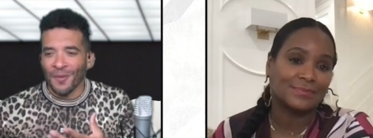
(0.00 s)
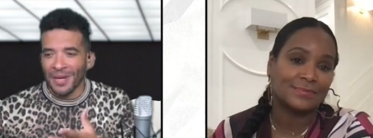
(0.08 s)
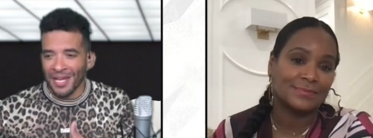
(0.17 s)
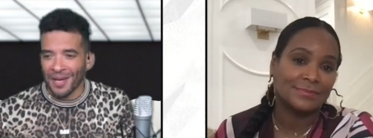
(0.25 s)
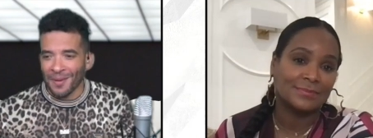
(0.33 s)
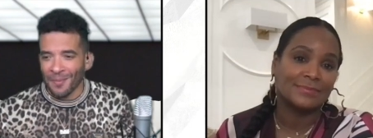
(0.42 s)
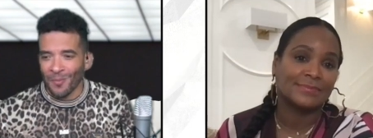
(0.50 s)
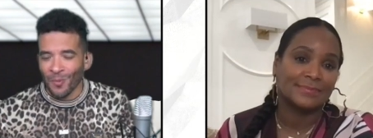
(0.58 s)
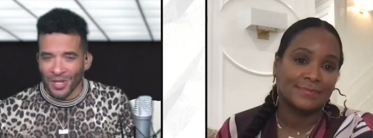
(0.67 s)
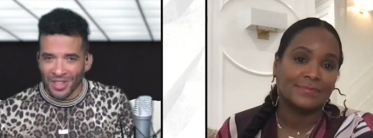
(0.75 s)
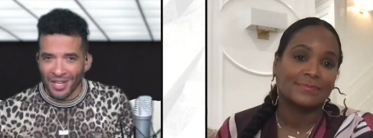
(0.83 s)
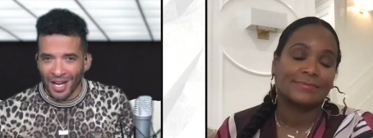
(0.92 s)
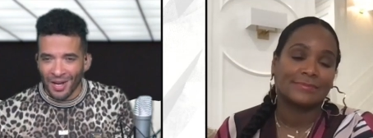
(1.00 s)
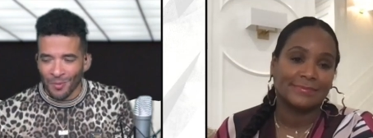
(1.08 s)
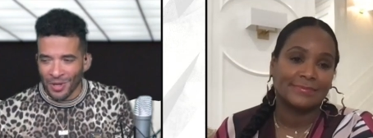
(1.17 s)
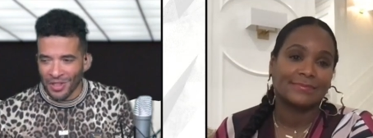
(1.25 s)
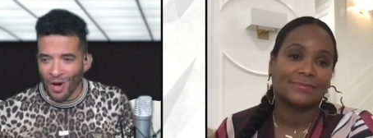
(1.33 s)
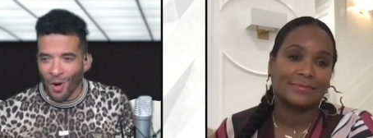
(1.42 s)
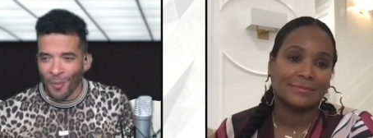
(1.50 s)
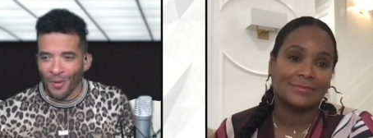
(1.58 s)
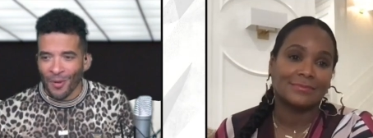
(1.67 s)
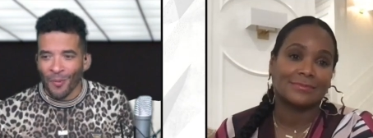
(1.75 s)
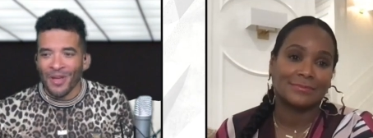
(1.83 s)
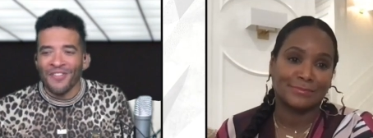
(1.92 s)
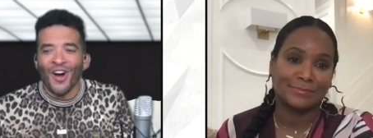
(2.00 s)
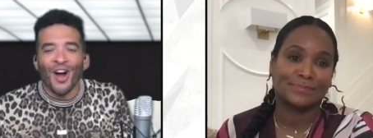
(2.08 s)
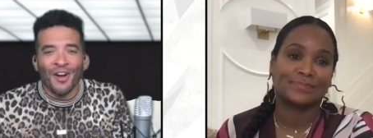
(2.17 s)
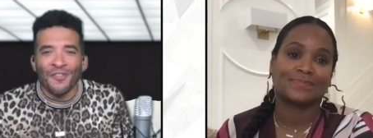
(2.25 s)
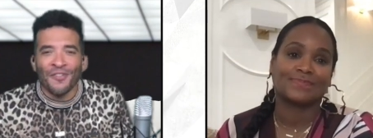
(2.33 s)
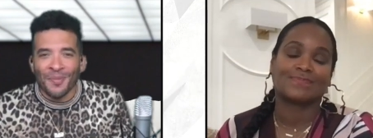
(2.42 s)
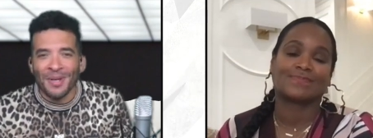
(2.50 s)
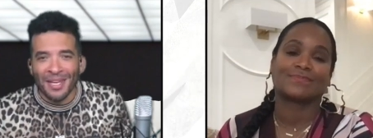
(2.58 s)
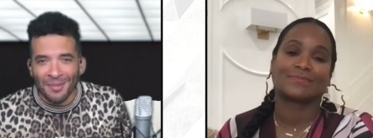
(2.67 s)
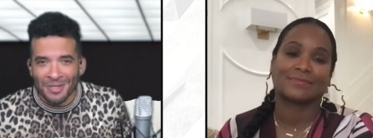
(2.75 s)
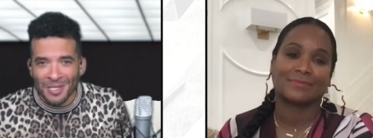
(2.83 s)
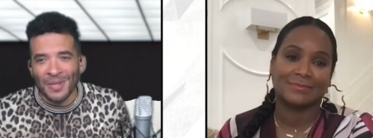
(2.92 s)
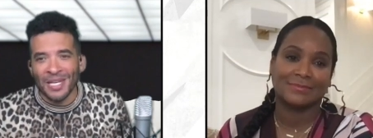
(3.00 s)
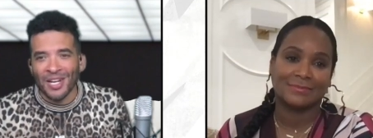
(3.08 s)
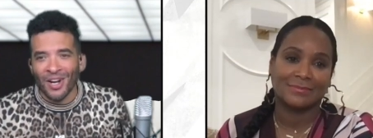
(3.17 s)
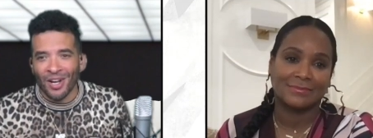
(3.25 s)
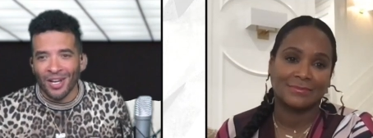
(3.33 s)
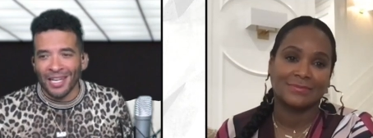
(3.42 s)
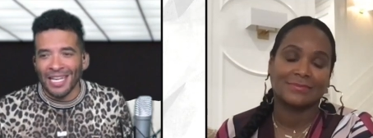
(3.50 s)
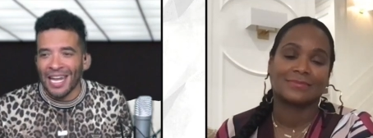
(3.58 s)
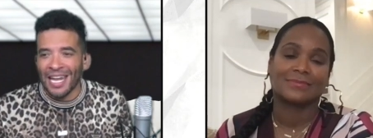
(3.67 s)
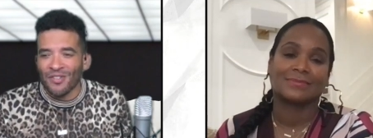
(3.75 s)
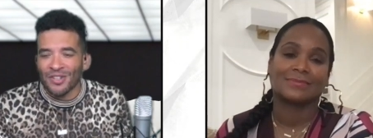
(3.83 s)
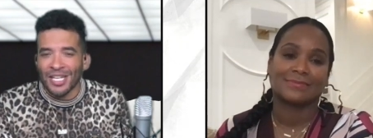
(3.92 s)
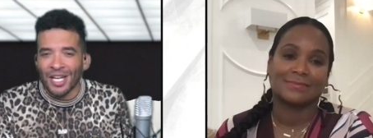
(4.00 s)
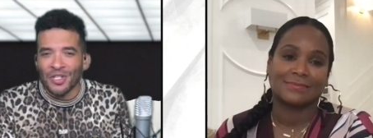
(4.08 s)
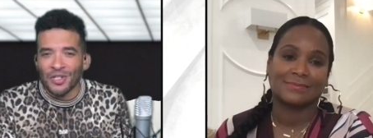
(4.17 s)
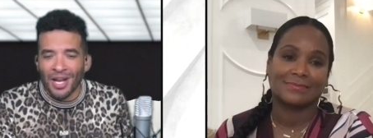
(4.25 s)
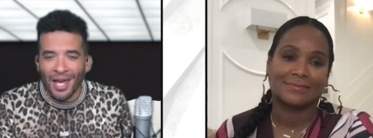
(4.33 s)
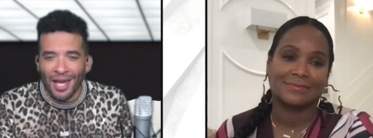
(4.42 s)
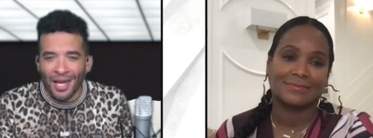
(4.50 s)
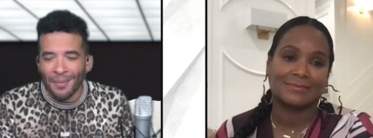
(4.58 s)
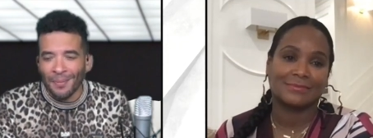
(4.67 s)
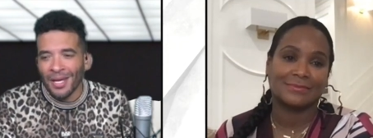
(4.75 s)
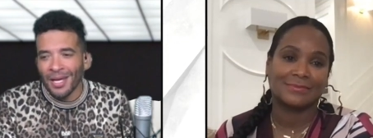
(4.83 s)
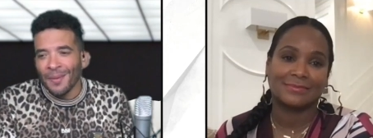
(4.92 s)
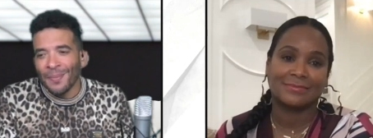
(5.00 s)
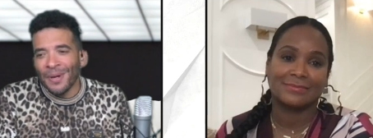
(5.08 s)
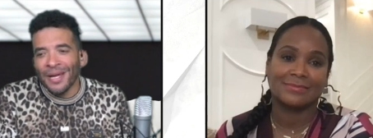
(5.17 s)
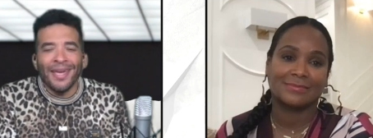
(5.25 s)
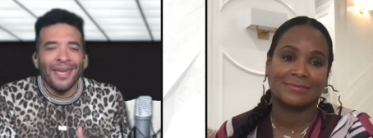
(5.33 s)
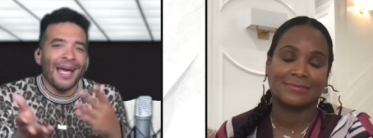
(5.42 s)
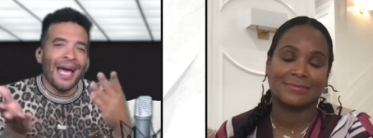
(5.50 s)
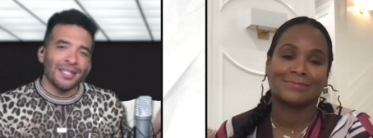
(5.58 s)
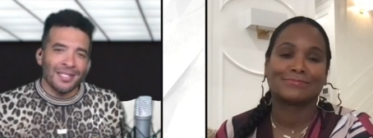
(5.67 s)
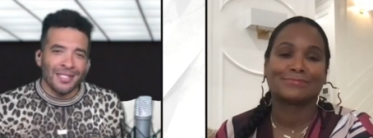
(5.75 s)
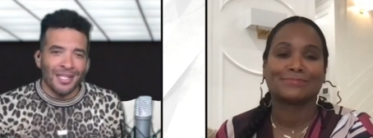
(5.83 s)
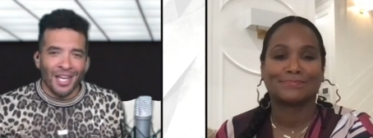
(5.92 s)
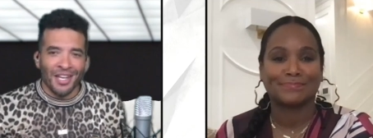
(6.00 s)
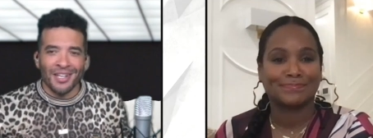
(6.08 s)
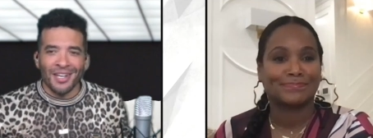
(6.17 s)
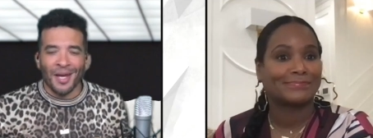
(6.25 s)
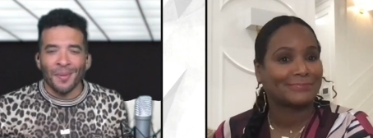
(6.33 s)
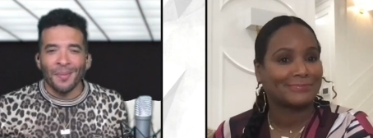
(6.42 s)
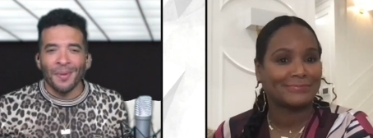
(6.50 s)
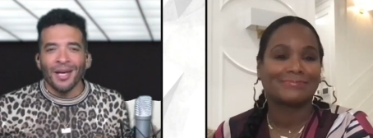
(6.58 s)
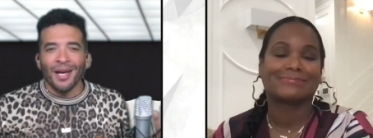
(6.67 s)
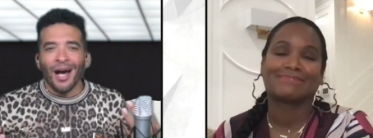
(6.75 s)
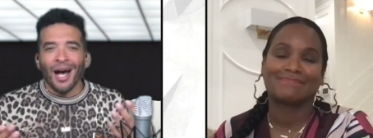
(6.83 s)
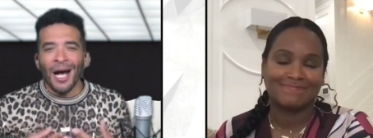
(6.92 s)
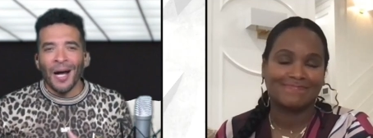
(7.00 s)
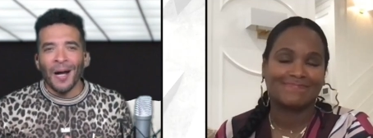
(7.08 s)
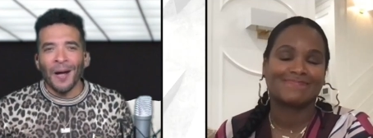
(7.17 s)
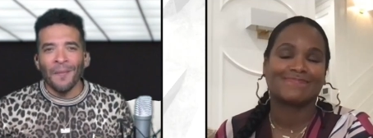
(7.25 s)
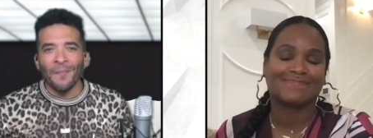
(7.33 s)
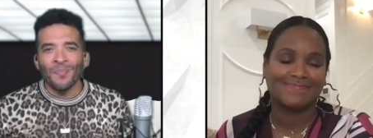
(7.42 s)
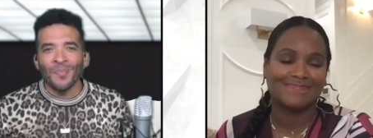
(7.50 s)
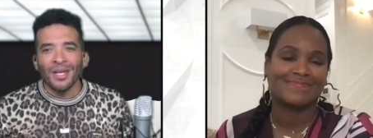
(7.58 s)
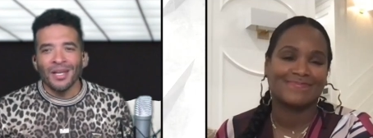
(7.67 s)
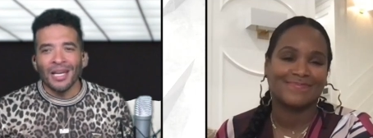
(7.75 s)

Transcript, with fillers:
Speaker 1: from him with uh, with Oprah. We've heard from him speak on it. He never said your name, but he ain't got to say your name. Um,